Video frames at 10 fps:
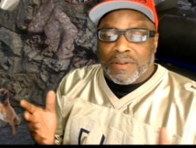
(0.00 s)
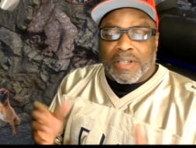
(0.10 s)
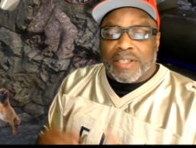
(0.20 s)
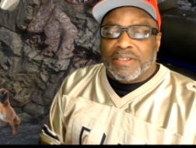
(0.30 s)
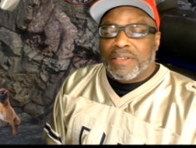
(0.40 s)

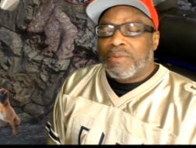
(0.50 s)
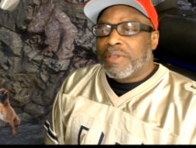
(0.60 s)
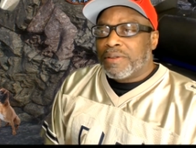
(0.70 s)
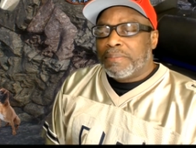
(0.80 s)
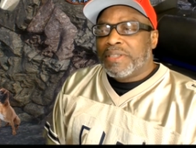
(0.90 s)
like I said, we're
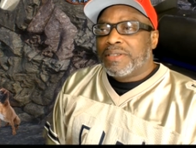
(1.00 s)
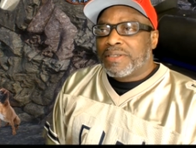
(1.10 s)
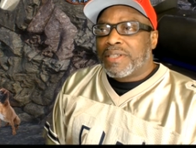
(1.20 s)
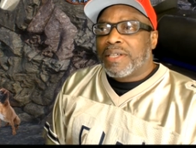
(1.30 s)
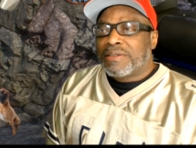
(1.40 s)
going to be
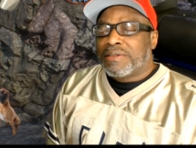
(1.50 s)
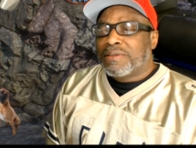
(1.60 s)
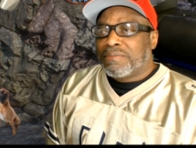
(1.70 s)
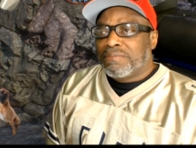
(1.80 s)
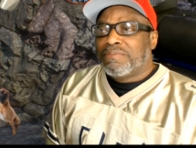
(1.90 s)

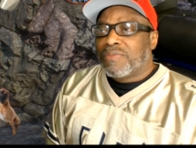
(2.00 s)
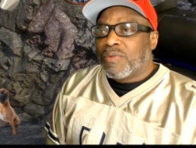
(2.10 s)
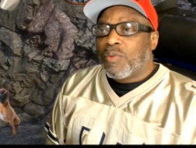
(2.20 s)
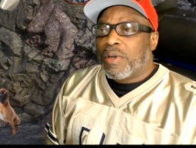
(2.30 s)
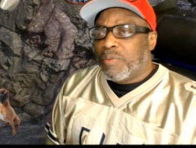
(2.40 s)

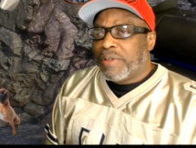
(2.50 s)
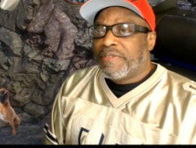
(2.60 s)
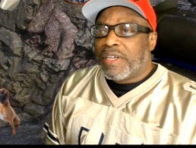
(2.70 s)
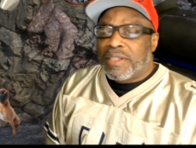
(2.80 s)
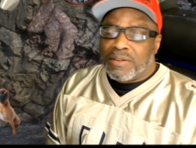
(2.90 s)
discussing what we've
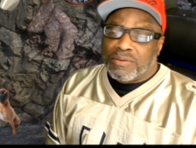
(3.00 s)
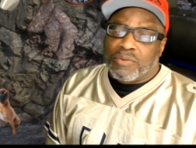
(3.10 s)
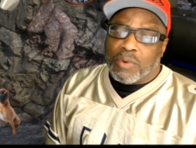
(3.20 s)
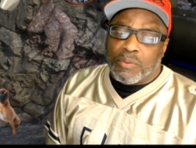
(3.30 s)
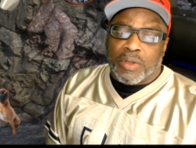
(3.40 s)
done
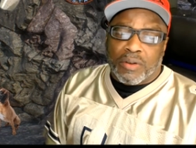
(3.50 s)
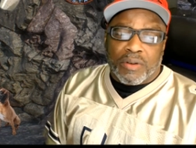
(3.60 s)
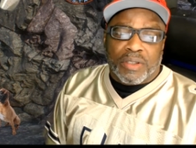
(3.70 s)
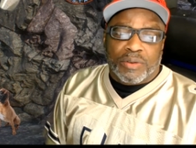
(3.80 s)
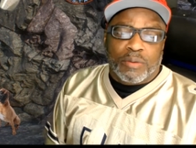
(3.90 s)
and what we're
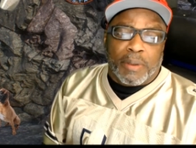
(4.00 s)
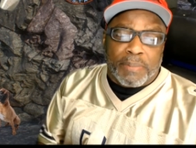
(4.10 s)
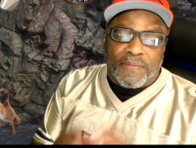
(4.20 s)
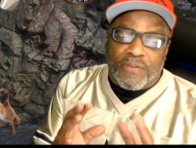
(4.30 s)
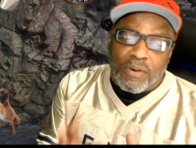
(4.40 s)
going to do. But
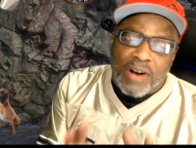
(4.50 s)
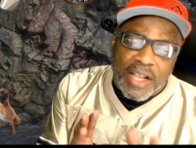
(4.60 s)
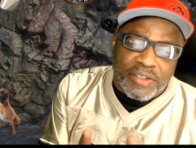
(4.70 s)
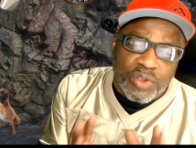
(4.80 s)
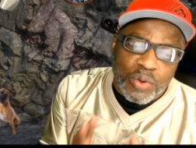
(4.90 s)
before I
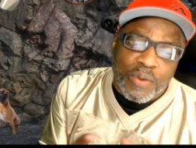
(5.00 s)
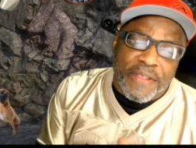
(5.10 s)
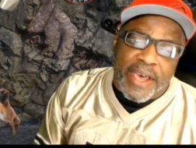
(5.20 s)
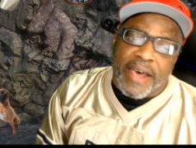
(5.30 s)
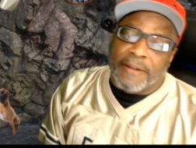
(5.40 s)
do
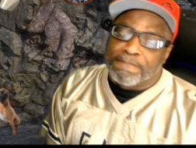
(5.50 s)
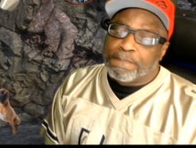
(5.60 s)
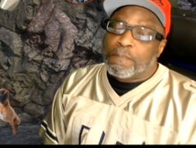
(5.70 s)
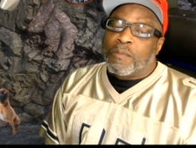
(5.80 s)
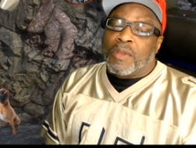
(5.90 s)
that,
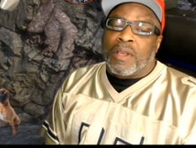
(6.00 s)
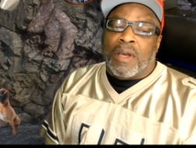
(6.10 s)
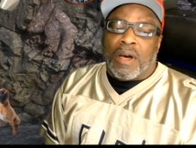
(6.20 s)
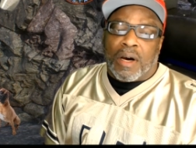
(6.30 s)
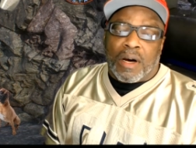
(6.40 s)

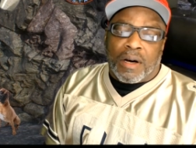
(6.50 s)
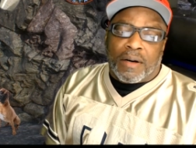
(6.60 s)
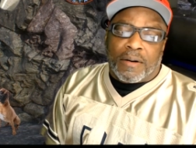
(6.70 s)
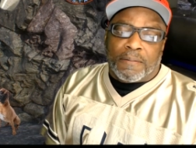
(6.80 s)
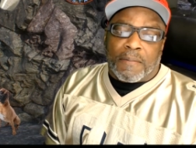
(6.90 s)

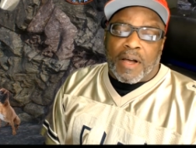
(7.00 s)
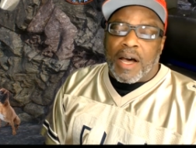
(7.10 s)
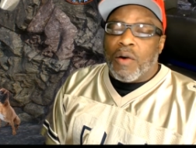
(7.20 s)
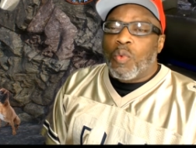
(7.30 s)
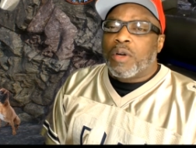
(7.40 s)

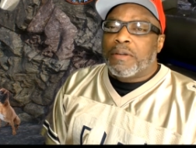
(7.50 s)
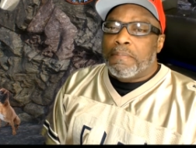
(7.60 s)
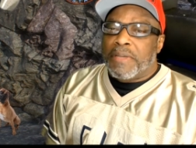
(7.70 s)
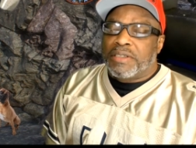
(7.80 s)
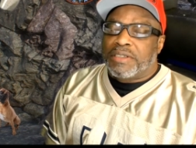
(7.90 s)
I want to
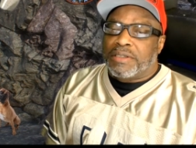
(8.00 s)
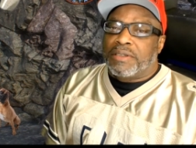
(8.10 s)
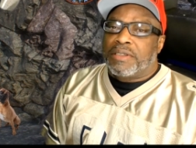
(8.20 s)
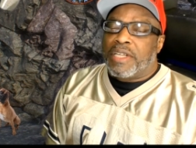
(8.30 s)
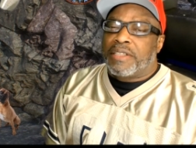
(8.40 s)

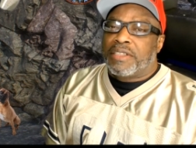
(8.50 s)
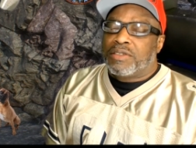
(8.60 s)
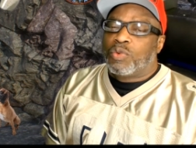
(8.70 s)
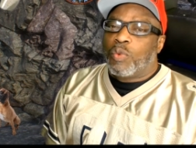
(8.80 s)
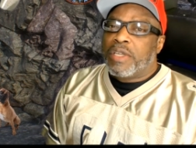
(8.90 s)
mention that
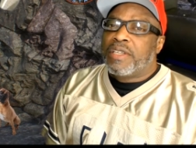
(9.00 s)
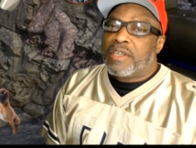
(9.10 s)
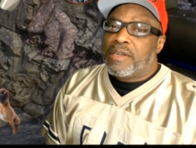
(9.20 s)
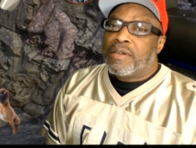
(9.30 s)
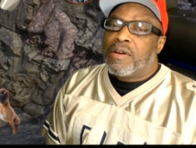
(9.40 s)
this
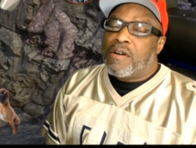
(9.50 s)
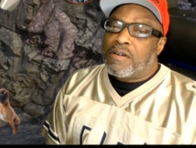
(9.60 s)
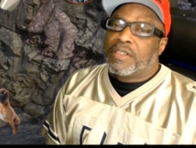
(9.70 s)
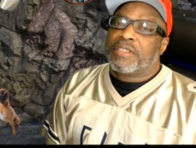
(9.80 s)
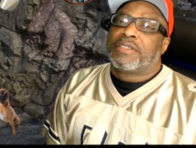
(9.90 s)
weekend,
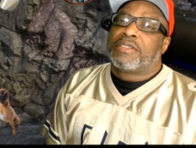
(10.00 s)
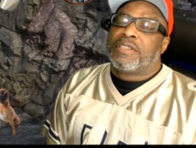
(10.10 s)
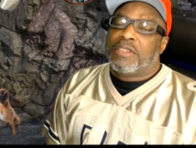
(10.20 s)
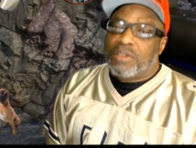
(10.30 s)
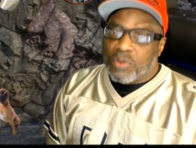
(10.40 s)
August
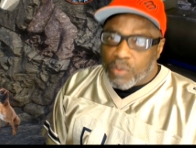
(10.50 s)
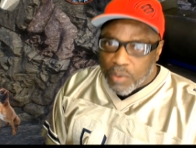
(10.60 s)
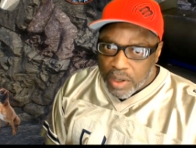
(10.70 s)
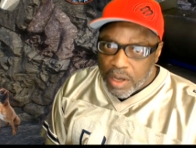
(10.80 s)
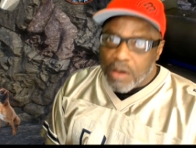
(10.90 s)
the
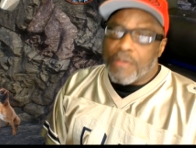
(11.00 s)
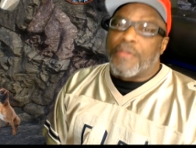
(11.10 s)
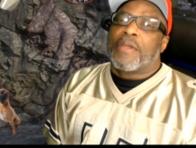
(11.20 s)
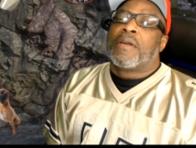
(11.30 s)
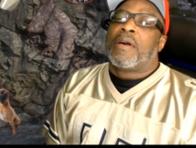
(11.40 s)

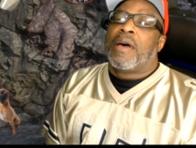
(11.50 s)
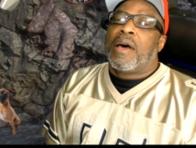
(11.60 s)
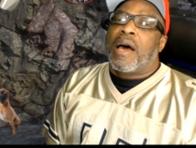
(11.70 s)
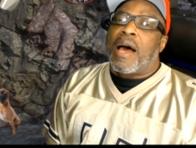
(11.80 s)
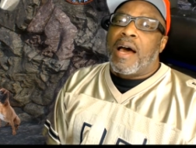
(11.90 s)
12th,
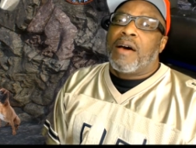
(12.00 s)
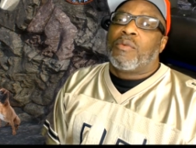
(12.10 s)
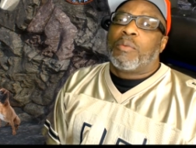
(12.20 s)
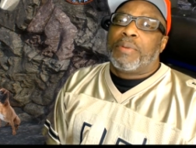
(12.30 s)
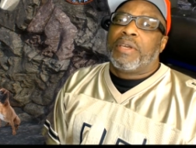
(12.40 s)
I
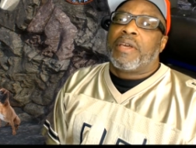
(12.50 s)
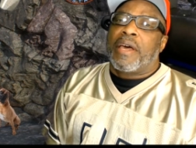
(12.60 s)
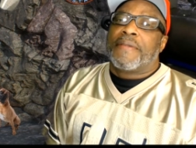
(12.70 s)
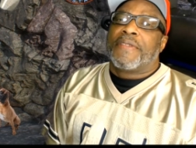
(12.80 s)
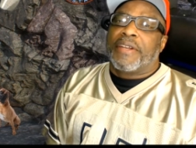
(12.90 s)
will be
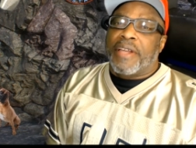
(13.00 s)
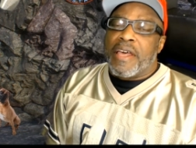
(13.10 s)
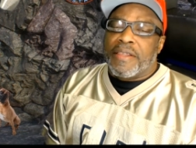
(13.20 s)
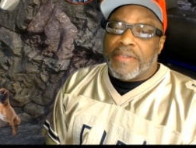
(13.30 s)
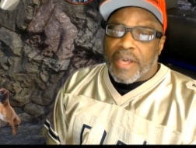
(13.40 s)
at the
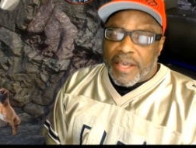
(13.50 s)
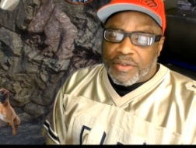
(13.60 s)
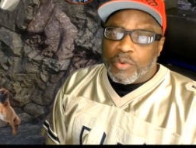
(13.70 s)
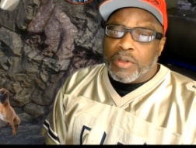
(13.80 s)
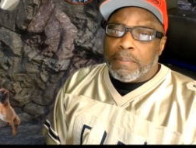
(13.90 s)
9th
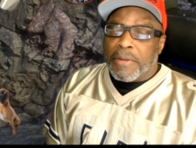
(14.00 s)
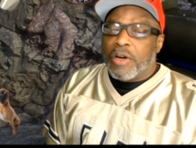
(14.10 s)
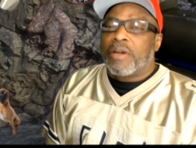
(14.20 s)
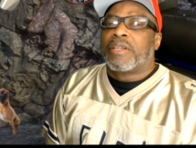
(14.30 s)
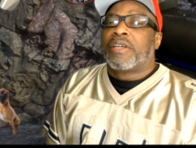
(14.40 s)
Annual
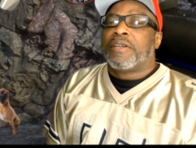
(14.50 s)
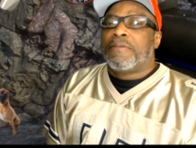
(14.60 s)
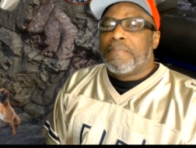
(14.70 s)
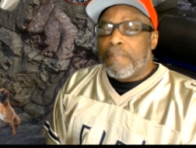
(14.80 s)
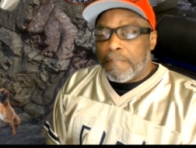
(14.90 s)

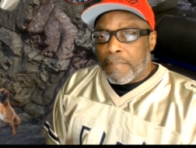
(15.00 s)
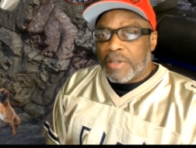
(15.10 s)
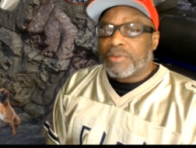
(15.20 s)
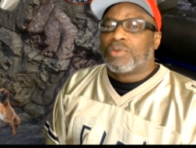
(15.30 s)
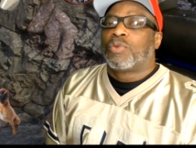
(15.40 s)
American
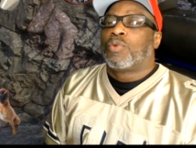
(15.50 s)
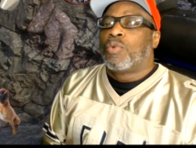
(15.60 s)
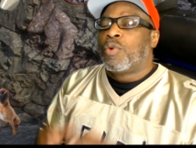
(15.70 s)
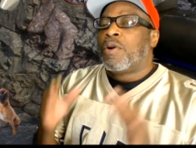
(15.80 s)
Muscle